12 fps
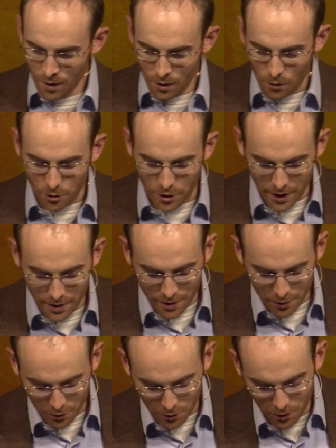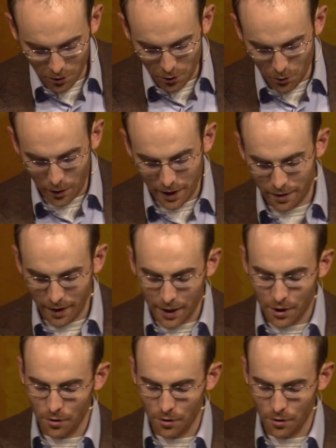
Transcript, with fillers: Lord Jesus, we thank